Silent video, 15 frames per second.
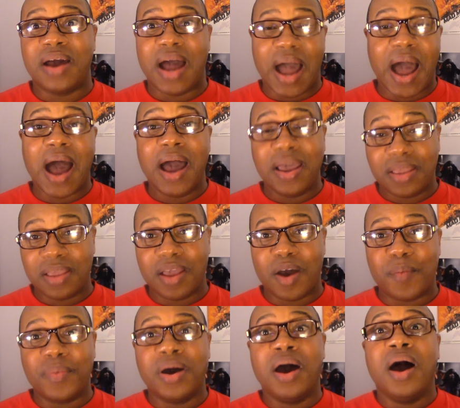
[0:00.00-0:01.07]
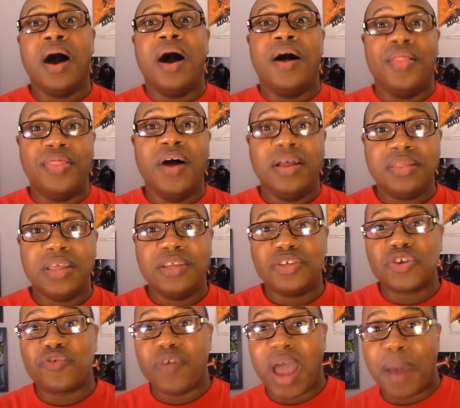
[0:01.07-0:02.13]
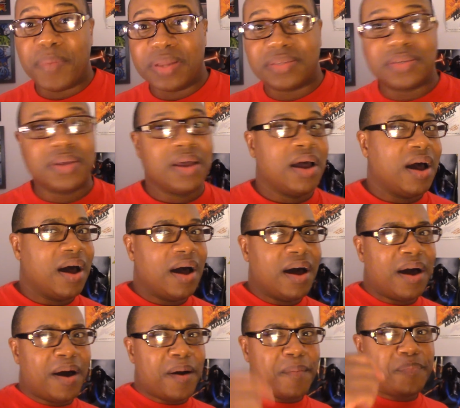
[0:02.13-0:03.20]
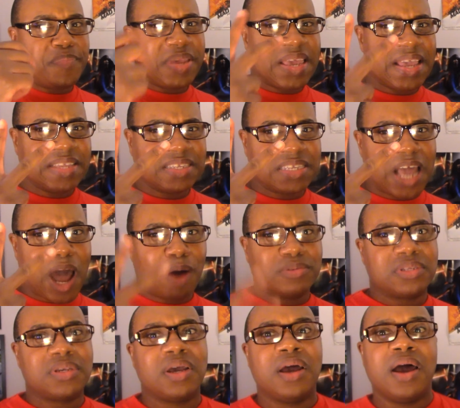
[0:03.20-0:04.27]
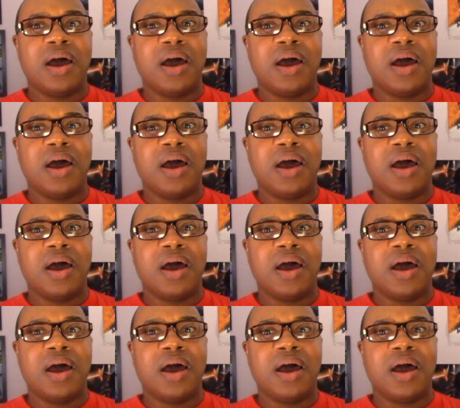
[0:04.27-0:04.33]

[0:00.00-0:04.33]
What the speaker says: I am the Ninja Rabbit. Peace out,